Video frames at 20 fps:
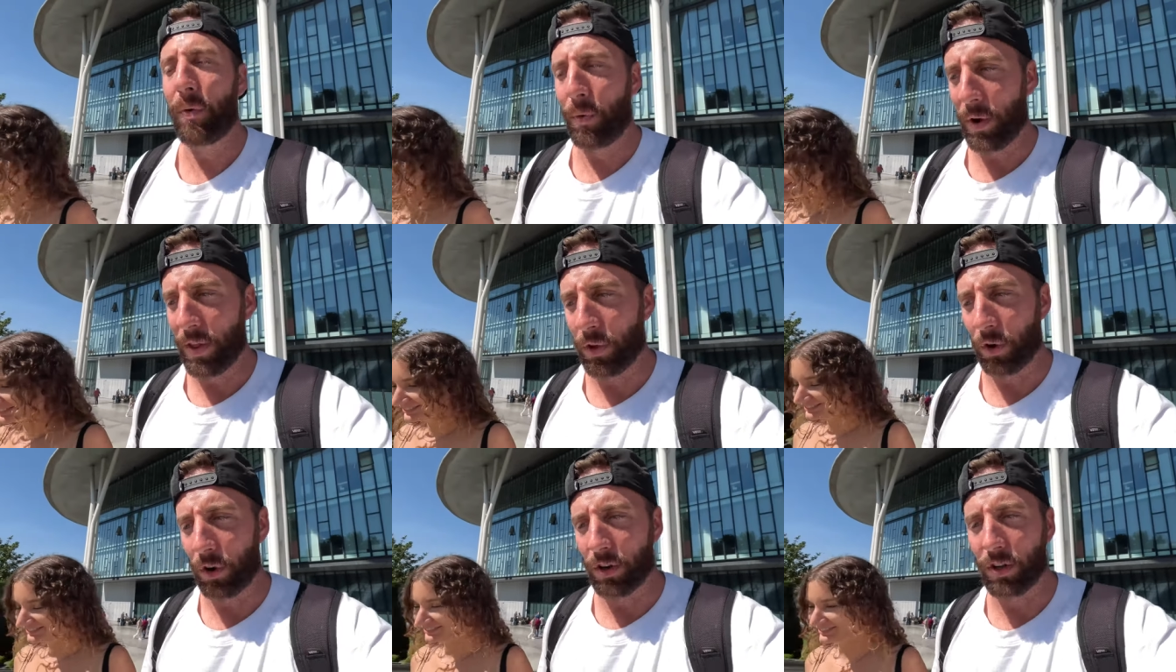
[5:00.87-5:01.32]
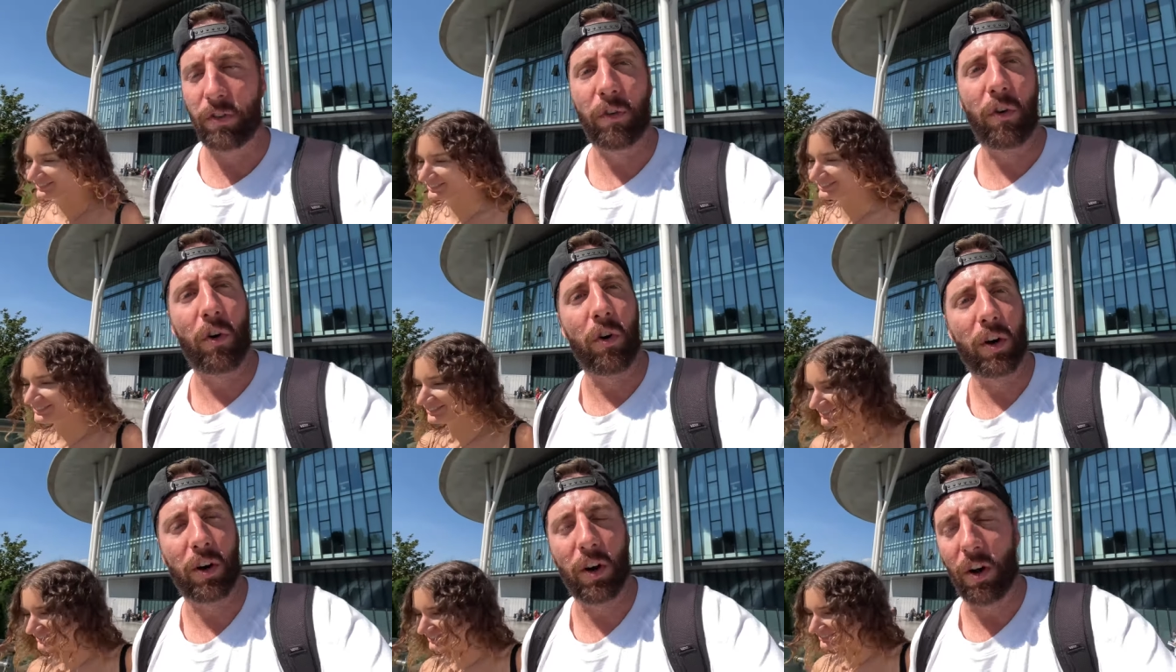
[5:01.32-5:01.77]
We thought it was
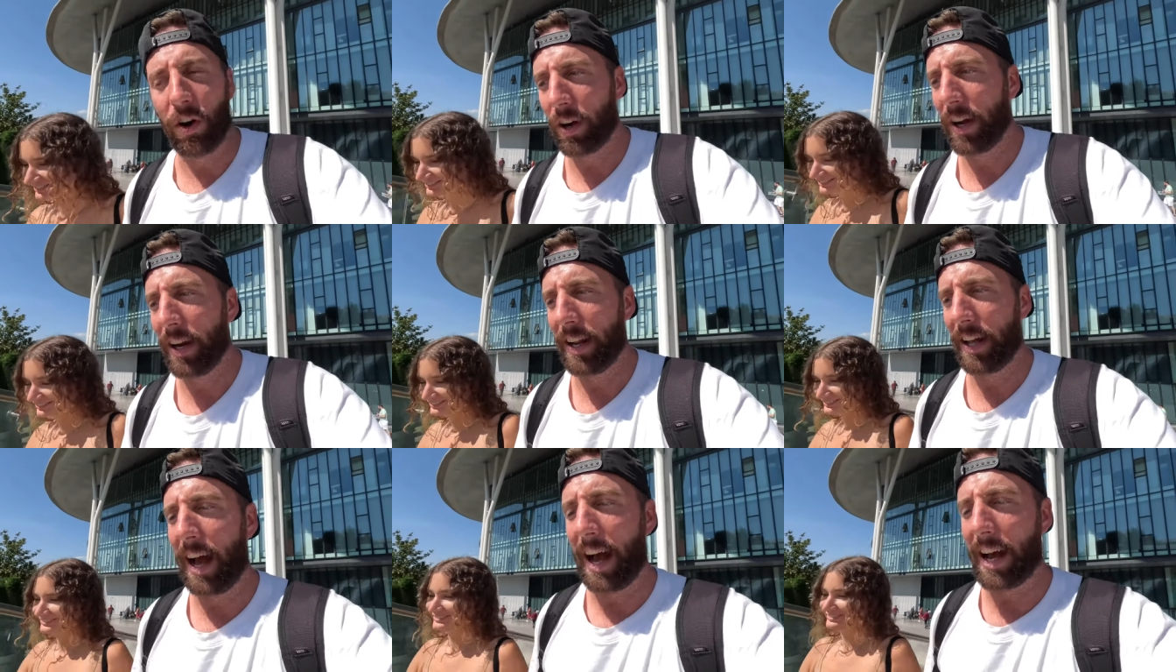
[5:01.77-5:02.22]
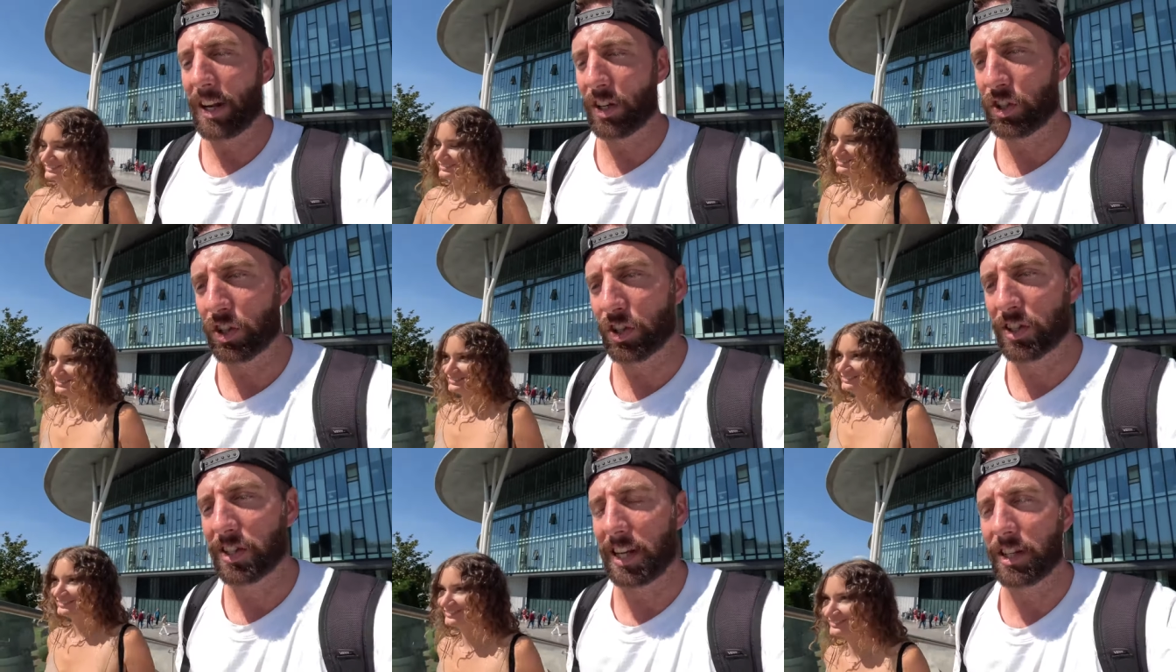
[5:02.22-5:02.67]
four o'clock and it has
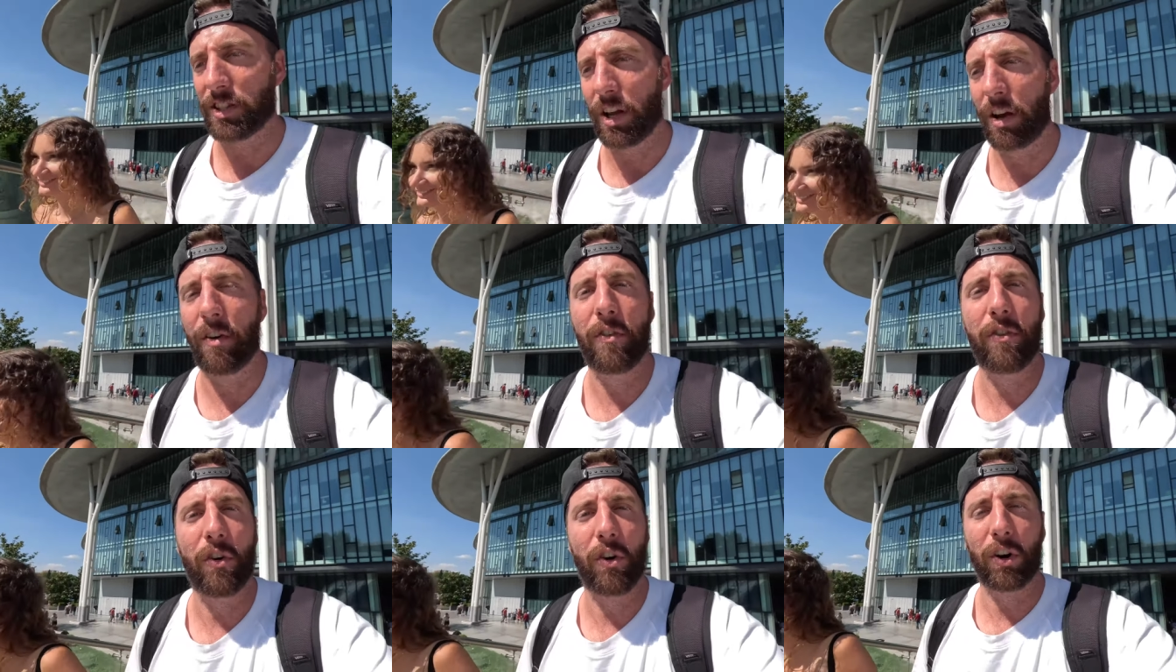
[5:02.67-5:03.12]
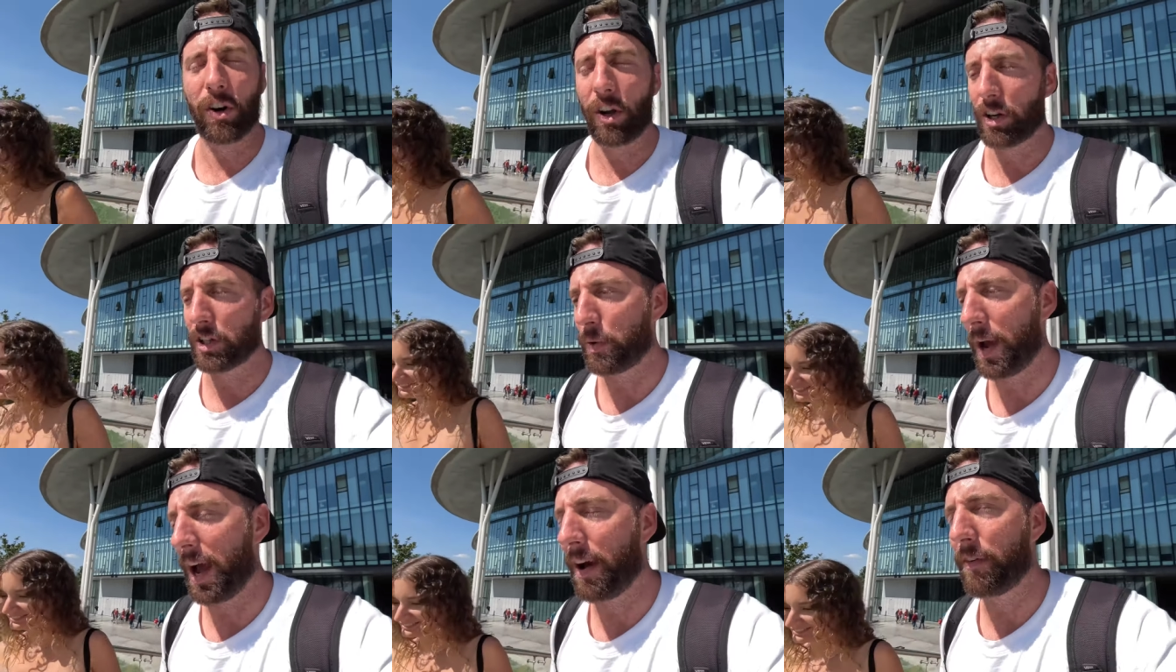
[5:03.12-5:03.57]
just ticked over four
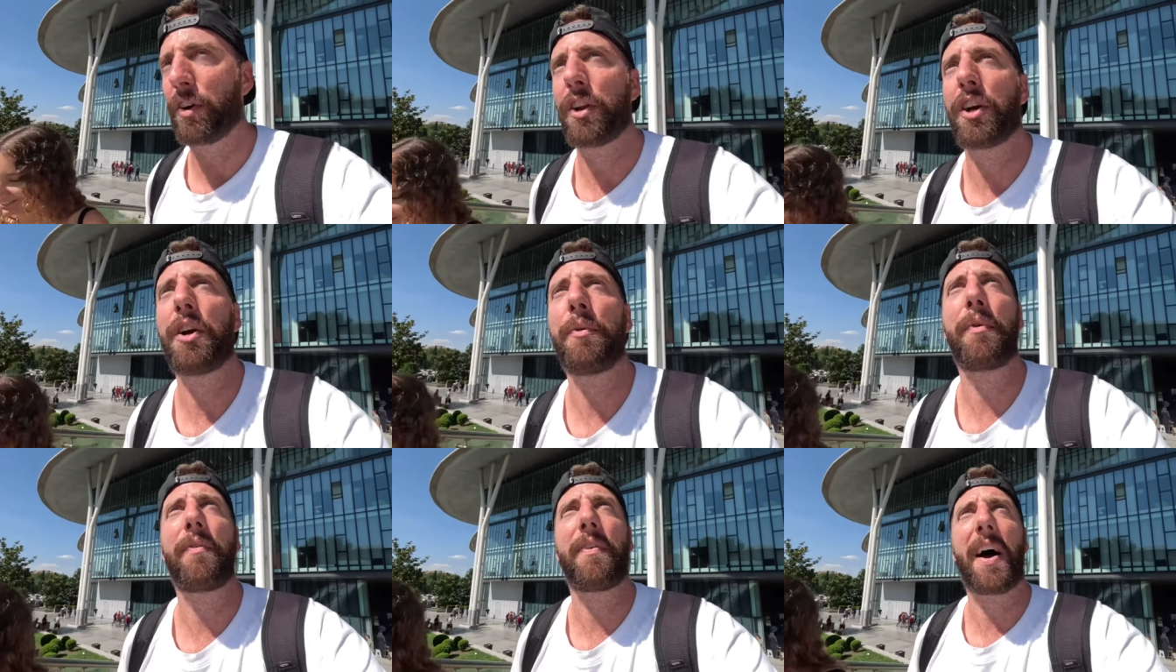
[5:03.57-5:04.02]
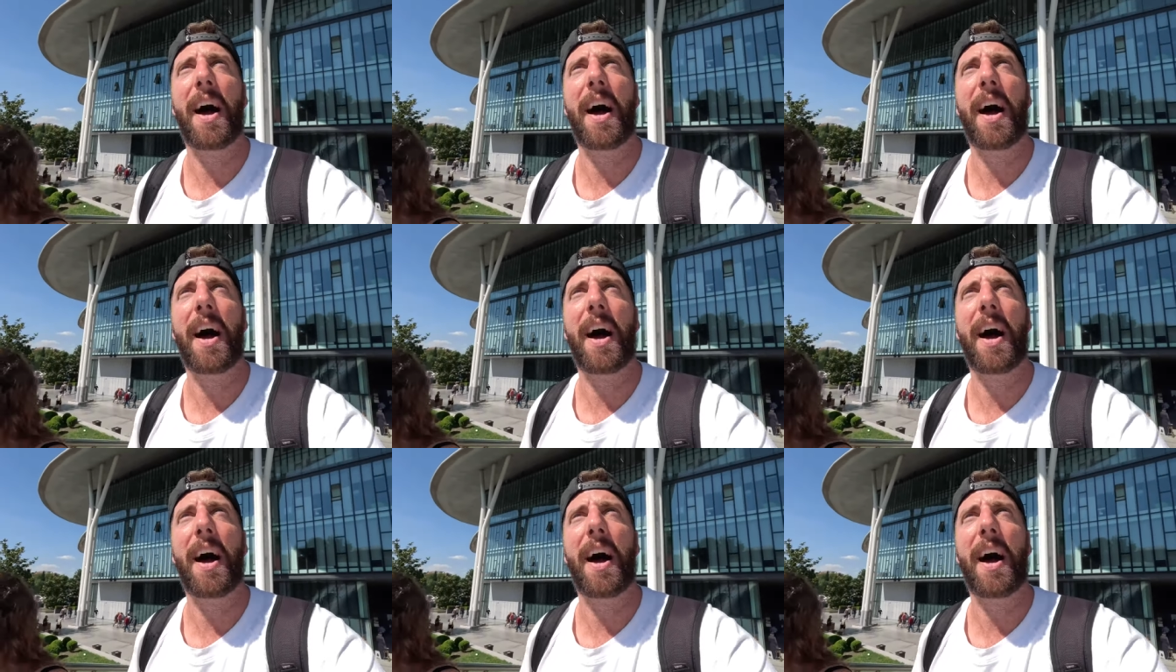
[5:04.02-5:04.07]
o'clock, so we have got a couple of